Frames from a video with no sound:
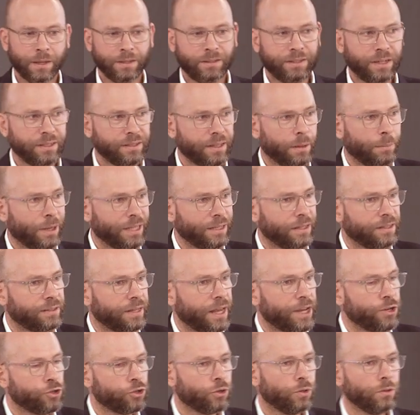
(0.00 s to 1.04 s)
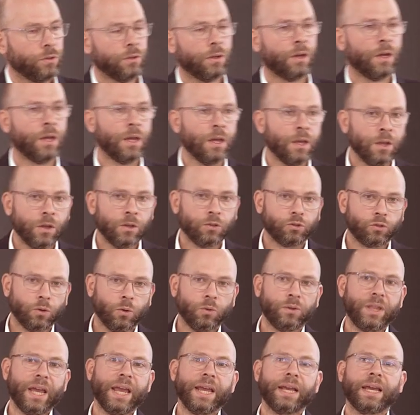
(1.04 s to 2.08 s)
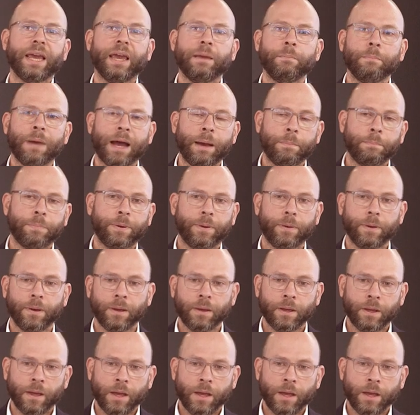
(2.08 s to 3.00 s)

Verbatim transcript: systematization. So they came up